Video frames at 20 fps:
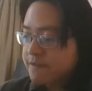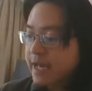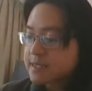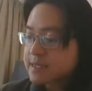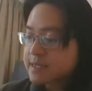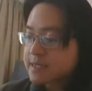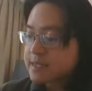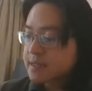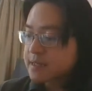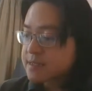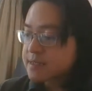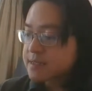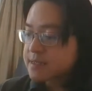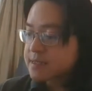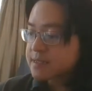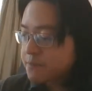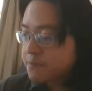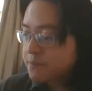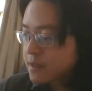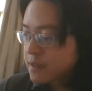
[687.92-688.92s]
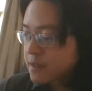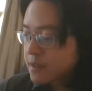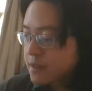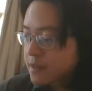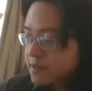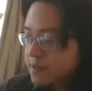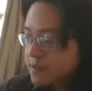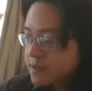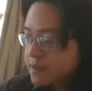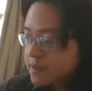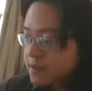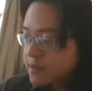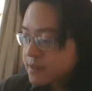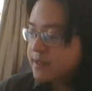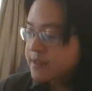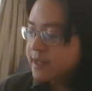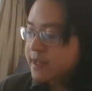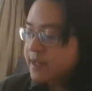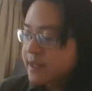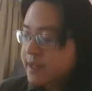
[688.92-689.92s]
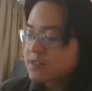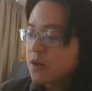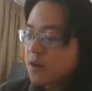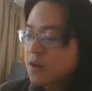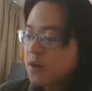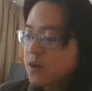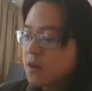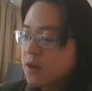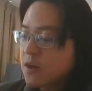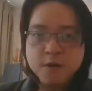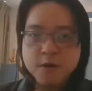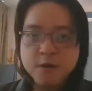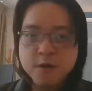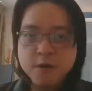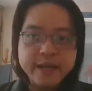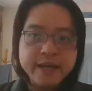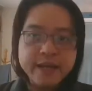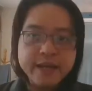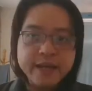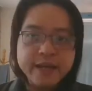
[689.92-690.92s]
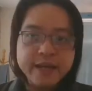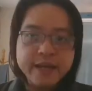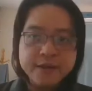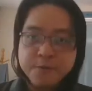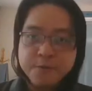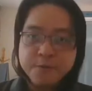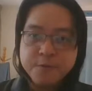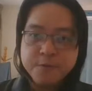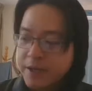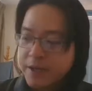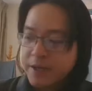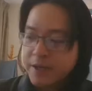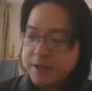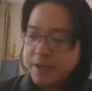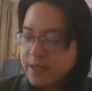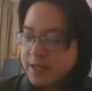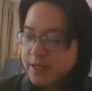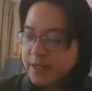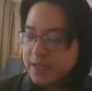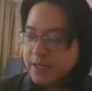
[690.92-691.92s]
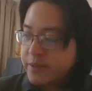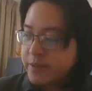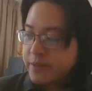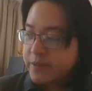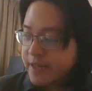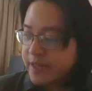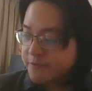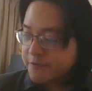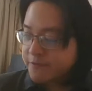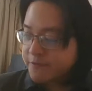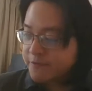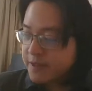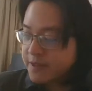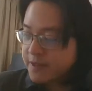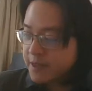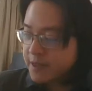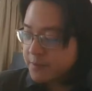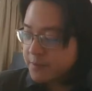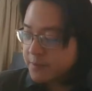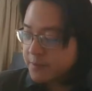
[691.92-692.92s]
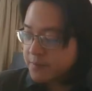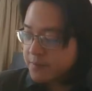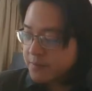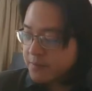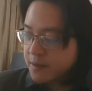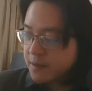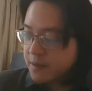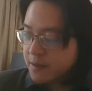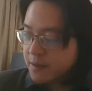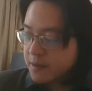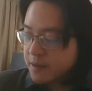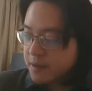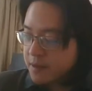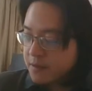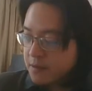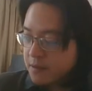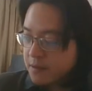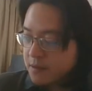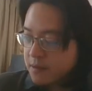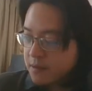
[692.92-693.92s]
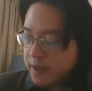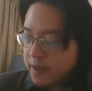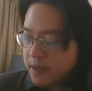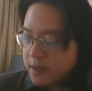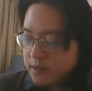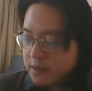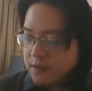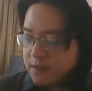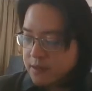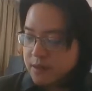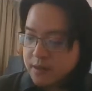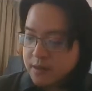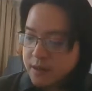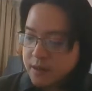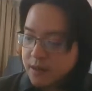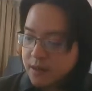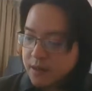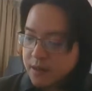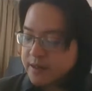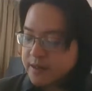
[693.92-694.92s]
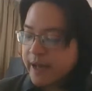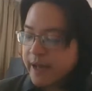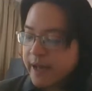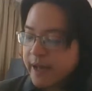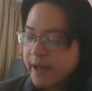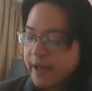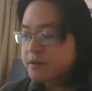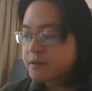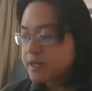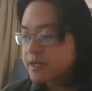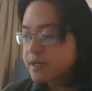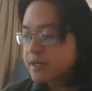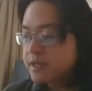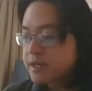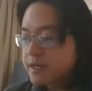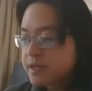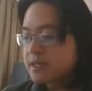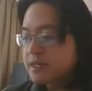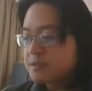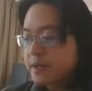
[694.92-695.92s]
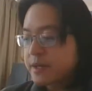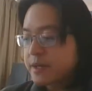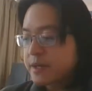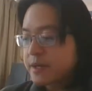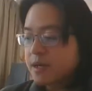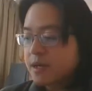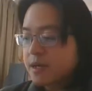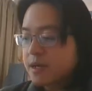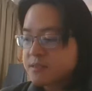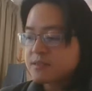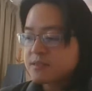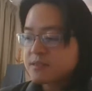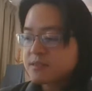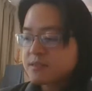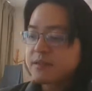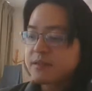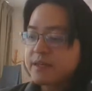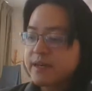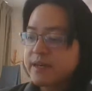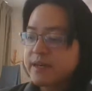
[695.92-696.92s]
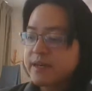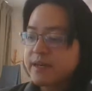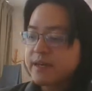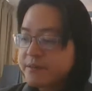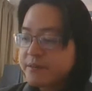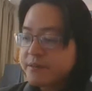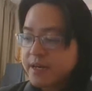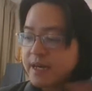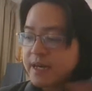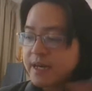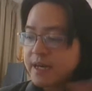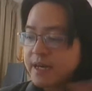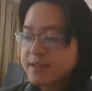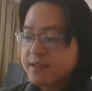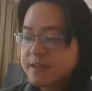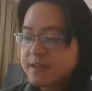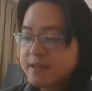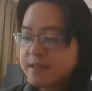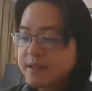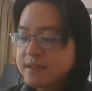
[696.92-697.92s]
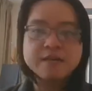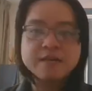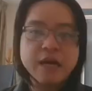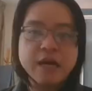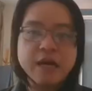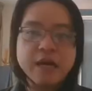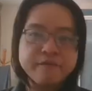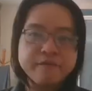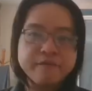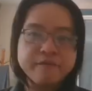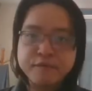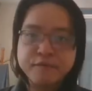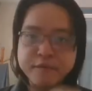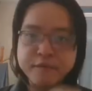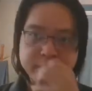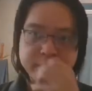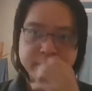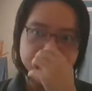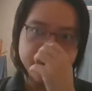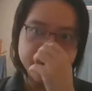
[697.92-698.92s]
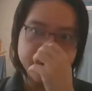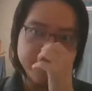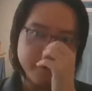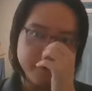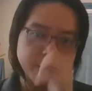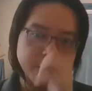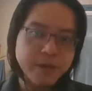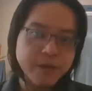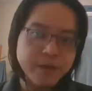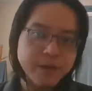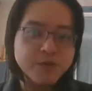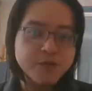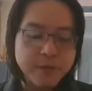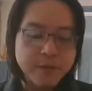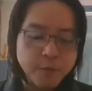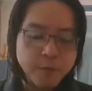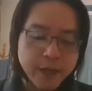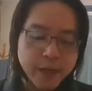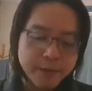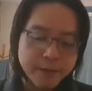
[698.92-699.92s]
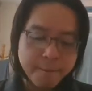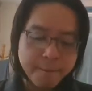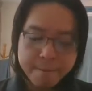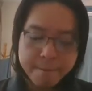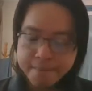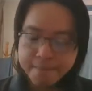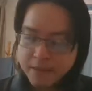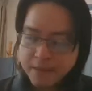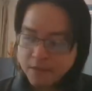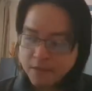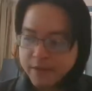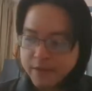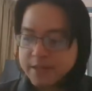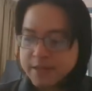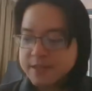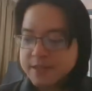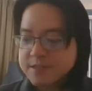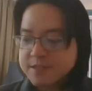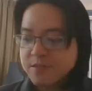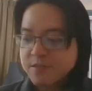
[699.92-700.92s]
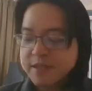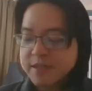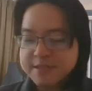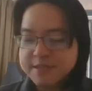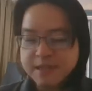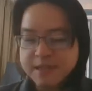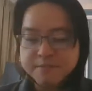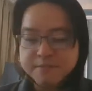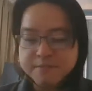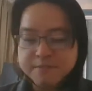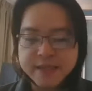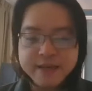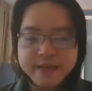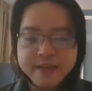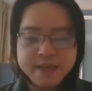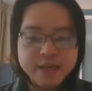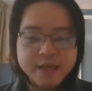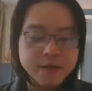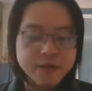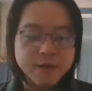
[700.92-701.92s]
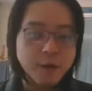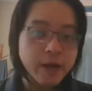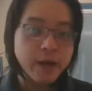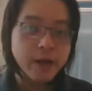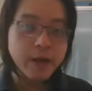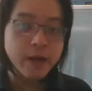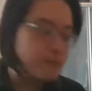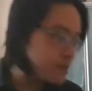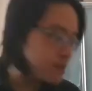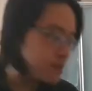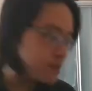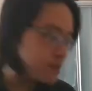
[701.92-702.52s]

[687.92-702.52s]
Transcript: are the same, then it is non-zero, but here we want it to be infinity. Okay, and the reason is because the area under this graph, you want it to be 1. Okay, so it's some technical requirement,